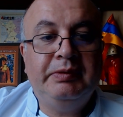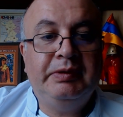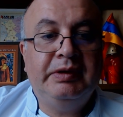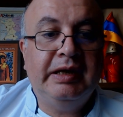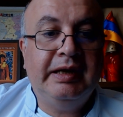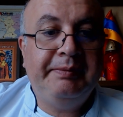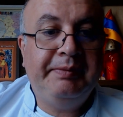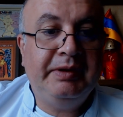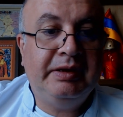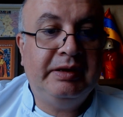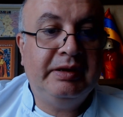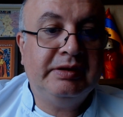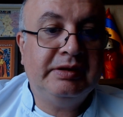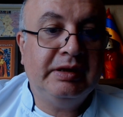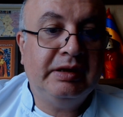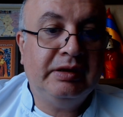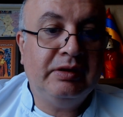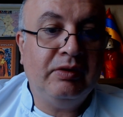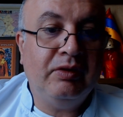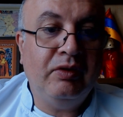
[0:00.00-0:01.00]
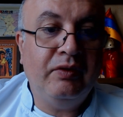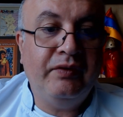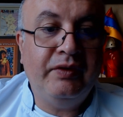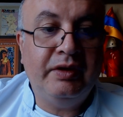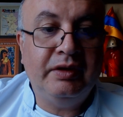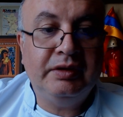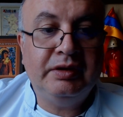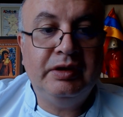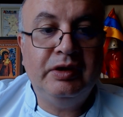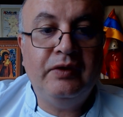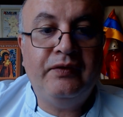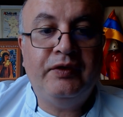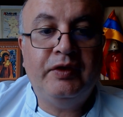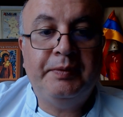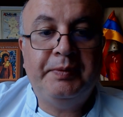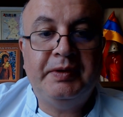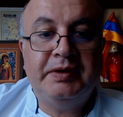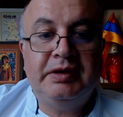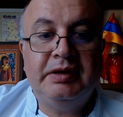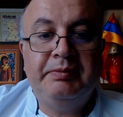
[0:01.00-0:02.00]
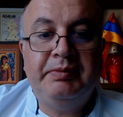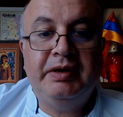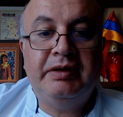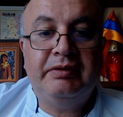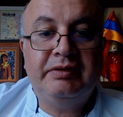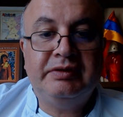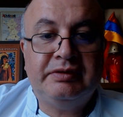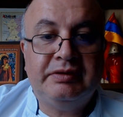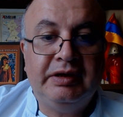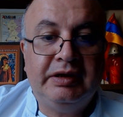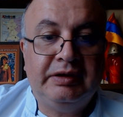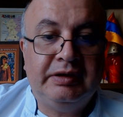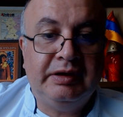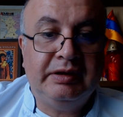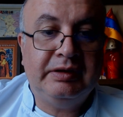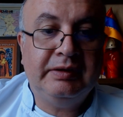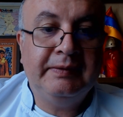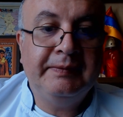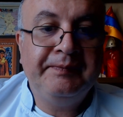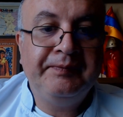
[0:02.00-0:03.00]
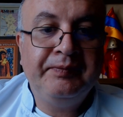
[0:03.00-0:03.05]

with diabetes and overt nephropathy be restricted